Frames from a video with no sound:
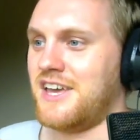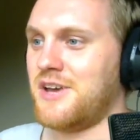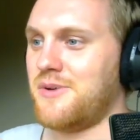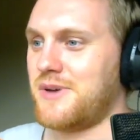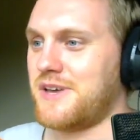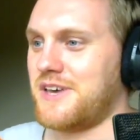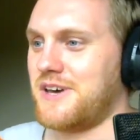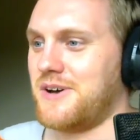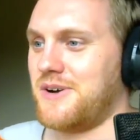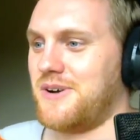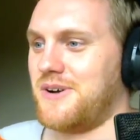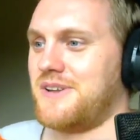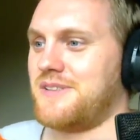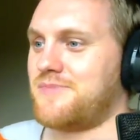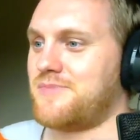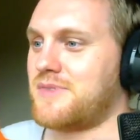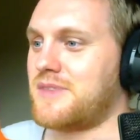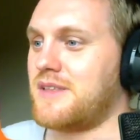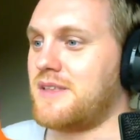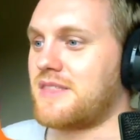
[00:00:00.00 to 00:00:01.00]
Here we go.
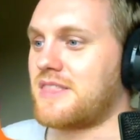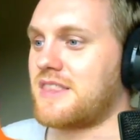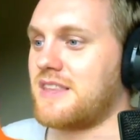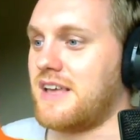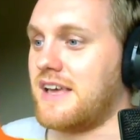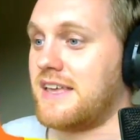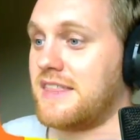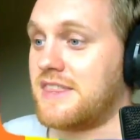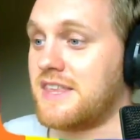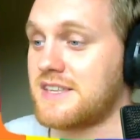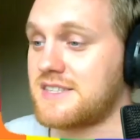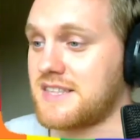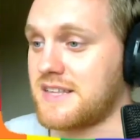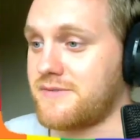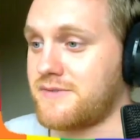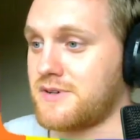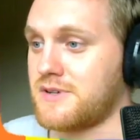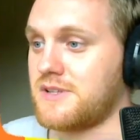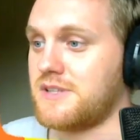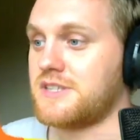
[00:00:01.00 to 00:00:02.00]
This
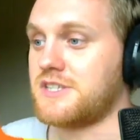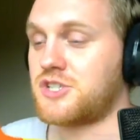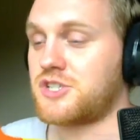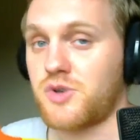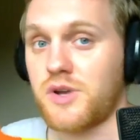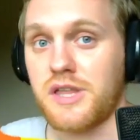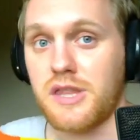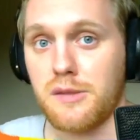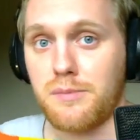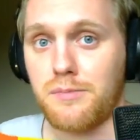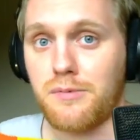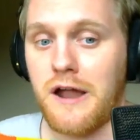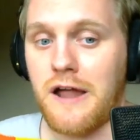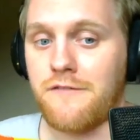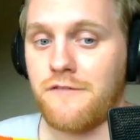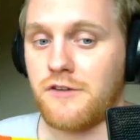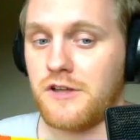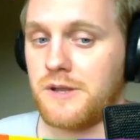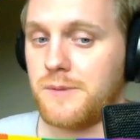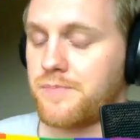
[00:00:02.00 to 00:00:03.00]
level, strictly
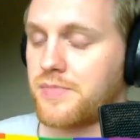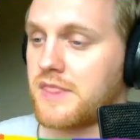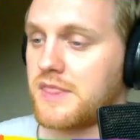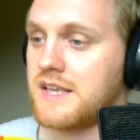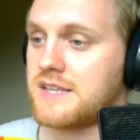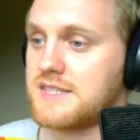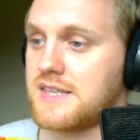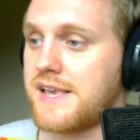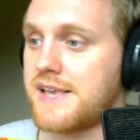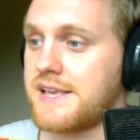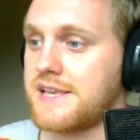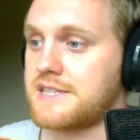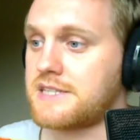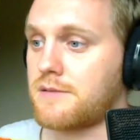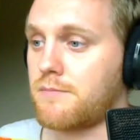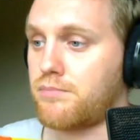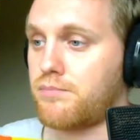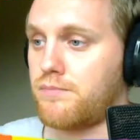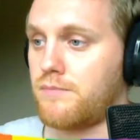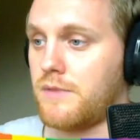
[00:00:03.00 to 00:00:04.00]
private. This
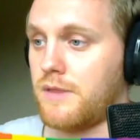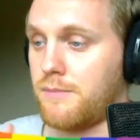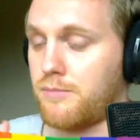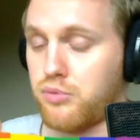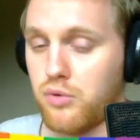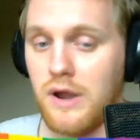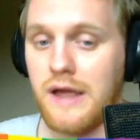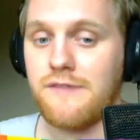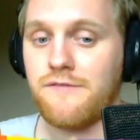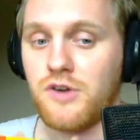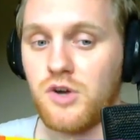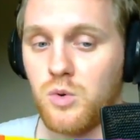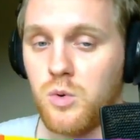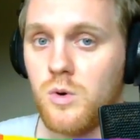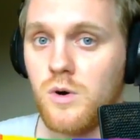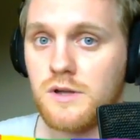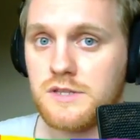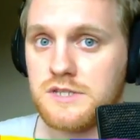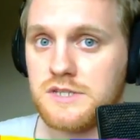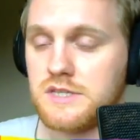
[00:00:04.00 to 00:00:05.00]
is private
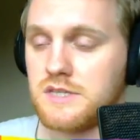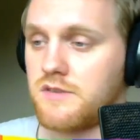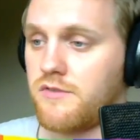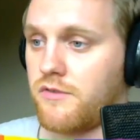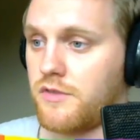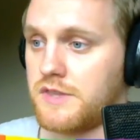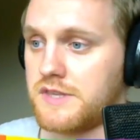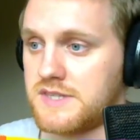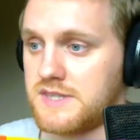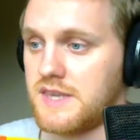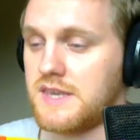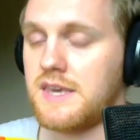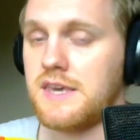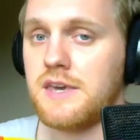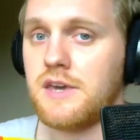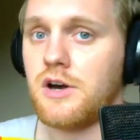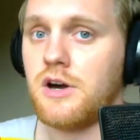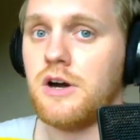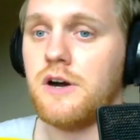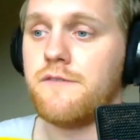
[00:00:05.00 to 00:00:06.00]
quarters for the
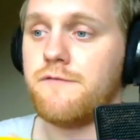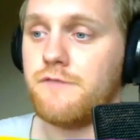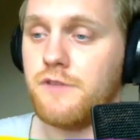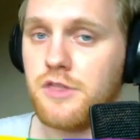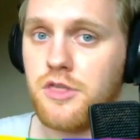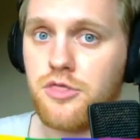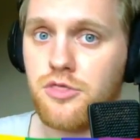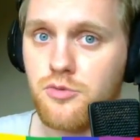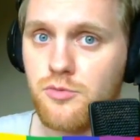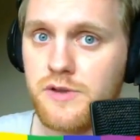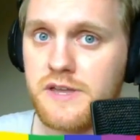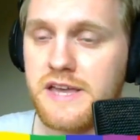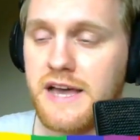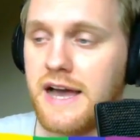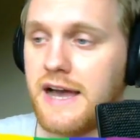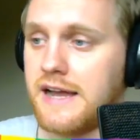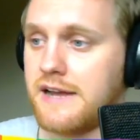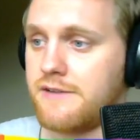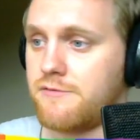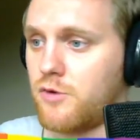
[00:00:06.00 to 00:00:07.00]
CEO for the 3
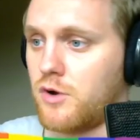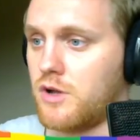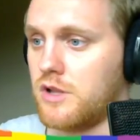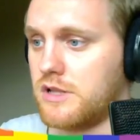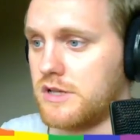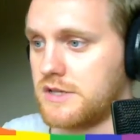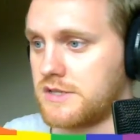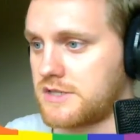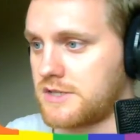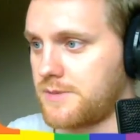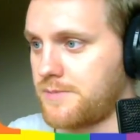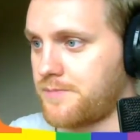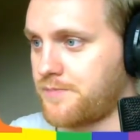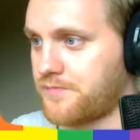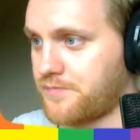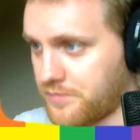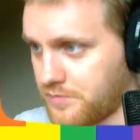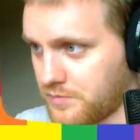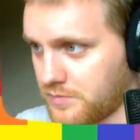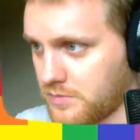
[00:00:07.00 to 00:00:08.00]
high rollers.
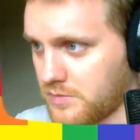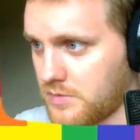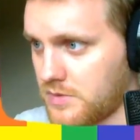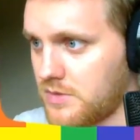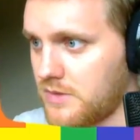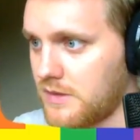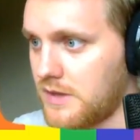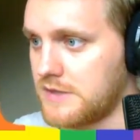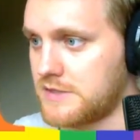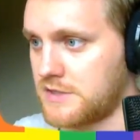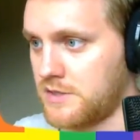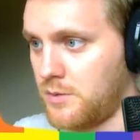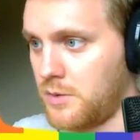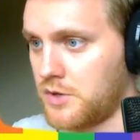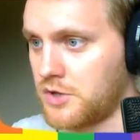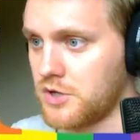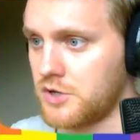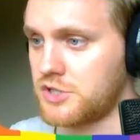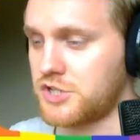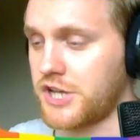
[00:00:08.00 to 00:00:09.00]
So
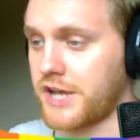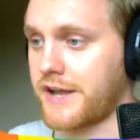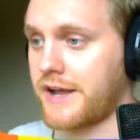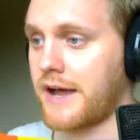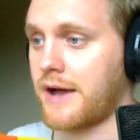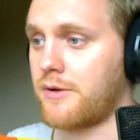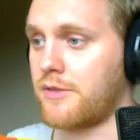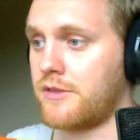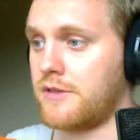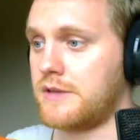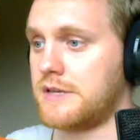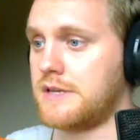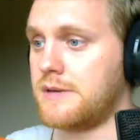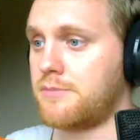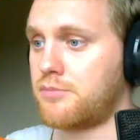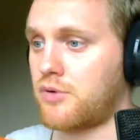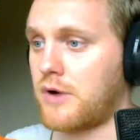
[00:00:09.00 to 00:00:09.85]
we'll go check out the